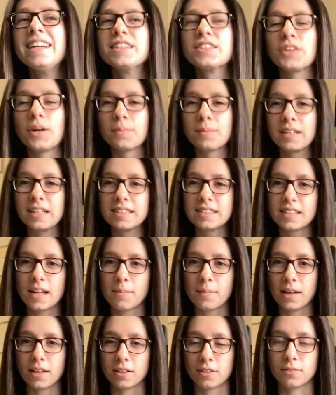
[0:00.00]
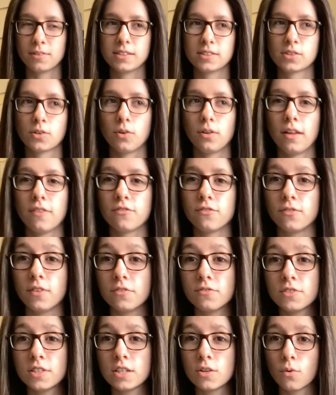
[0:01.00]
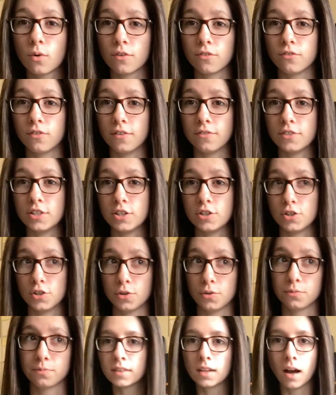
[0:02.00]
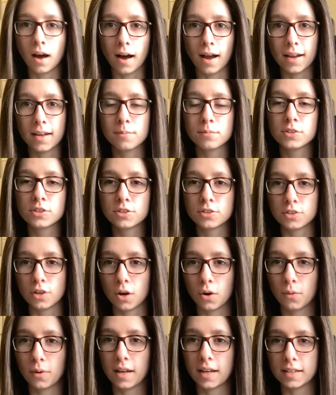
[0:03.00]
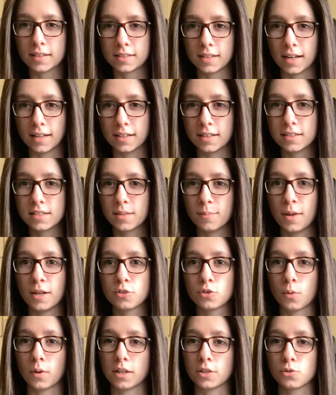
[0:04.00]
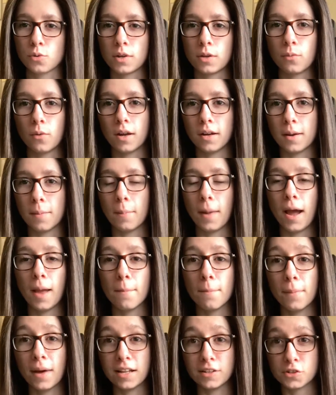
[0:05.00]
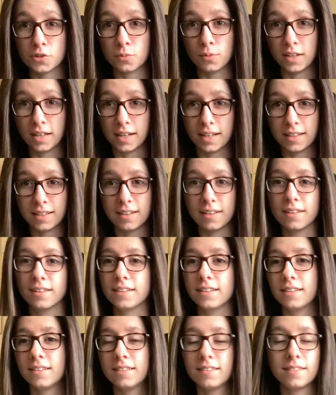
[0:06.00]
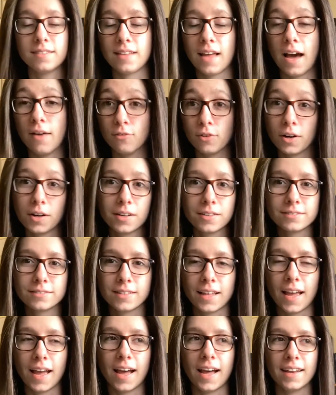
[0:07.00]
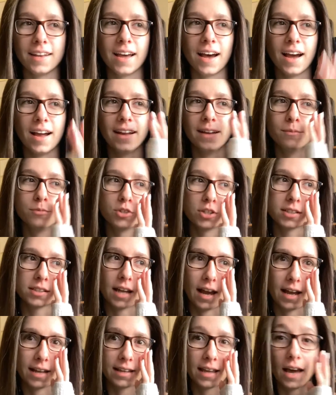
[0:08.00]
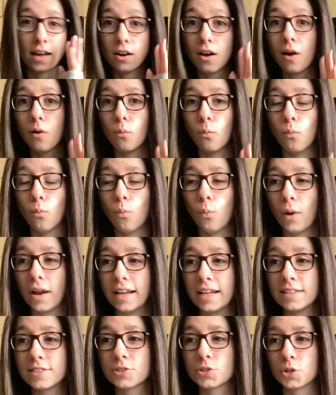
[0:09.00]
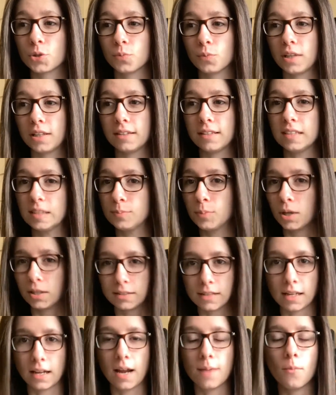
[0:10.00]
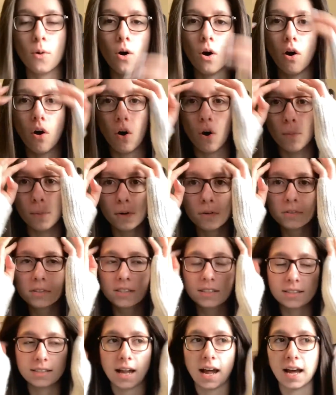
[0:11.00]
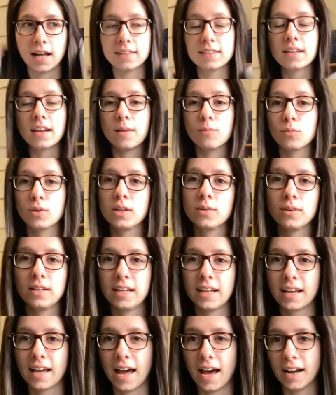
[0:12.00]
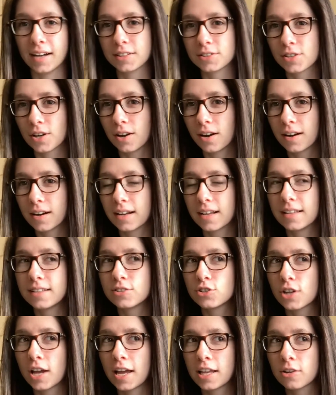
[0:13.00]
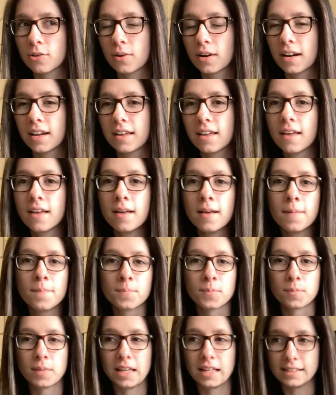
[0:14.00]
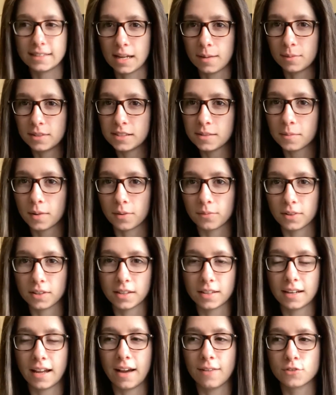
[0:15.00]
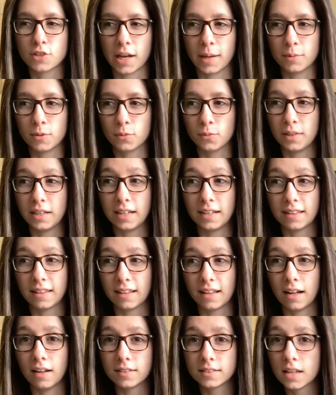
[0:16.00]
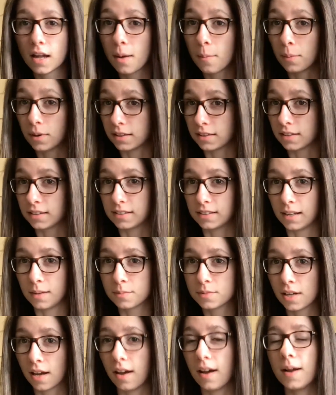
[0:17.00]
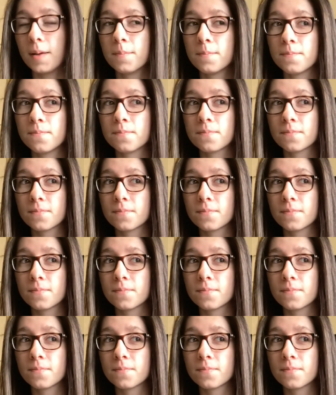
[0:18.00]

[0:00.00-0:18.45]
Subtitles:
So I'm going to set my Goodreads goal at 50 or 52. I am so excited to make 2021 my best reading year ever, and I cannot wait to read these books. Like, I'm almost sad that I'm rereading ACOTAR in January, because that means I'm not really going to have time to read anything else, but at the same time,